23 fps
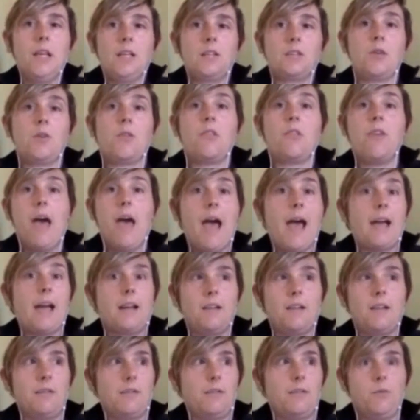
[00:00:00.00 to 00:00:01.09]
So
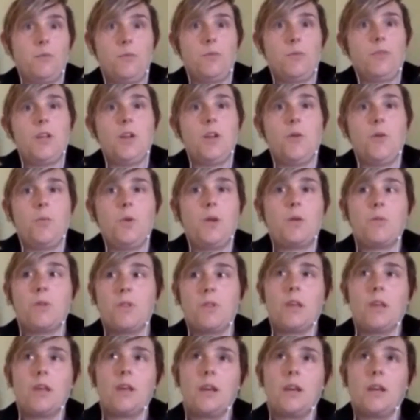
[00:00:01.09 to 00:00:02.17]
that
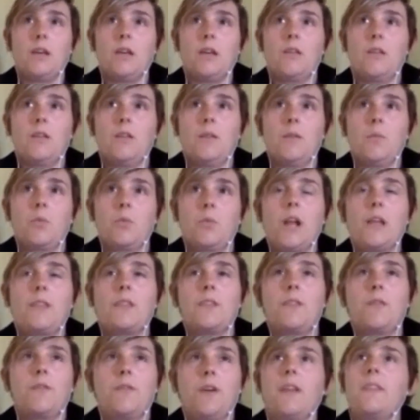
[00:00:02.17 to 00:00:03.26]
we're not
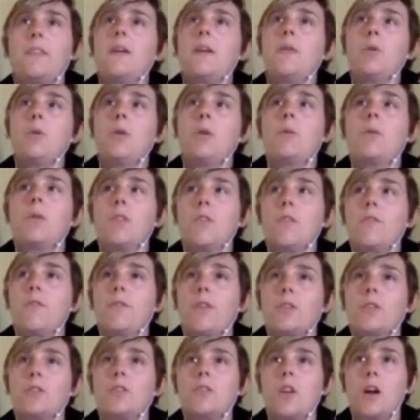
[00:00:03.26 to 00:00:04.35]
the I think we were the
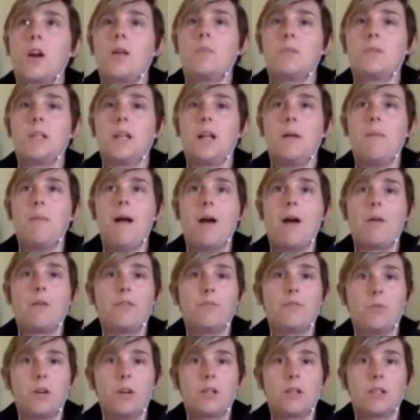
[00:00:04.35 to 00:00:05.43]
first startup to come out
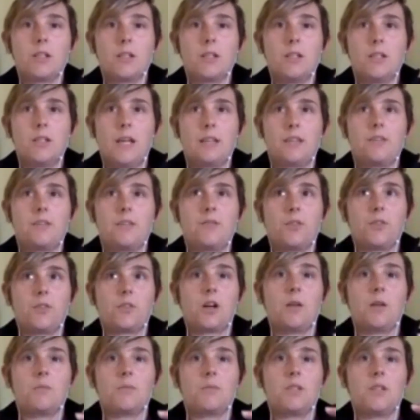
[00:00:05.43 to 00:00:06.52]
of work, not the first
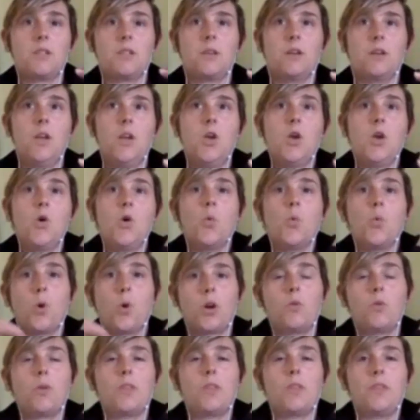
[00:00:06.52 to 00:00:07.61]
startup to
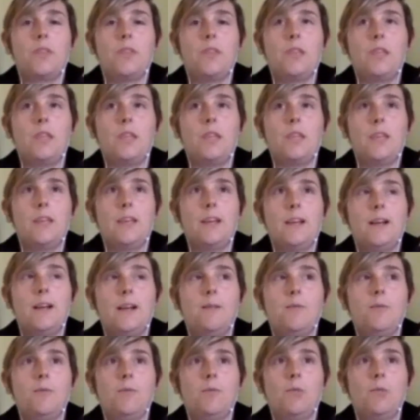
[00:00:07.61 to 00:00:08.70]
work with the
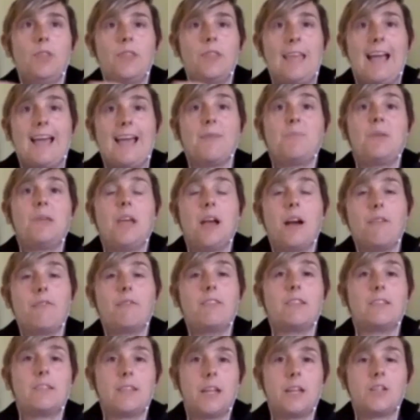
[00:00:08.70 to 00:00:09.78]
IP of
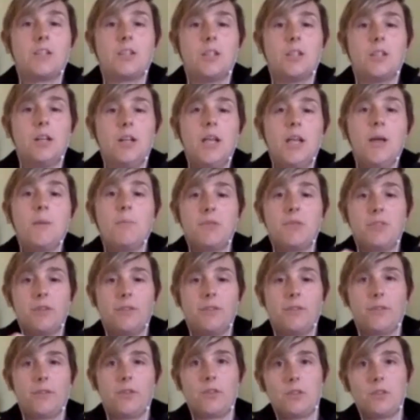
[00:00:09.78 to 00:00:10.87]
the center, but the
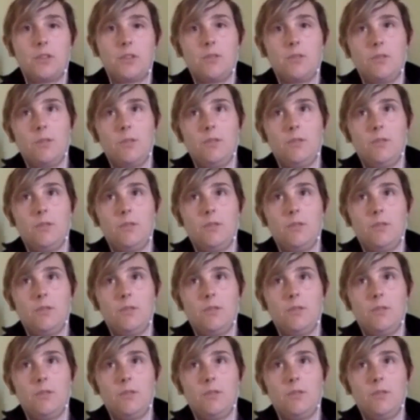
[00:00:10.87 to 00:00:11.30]
first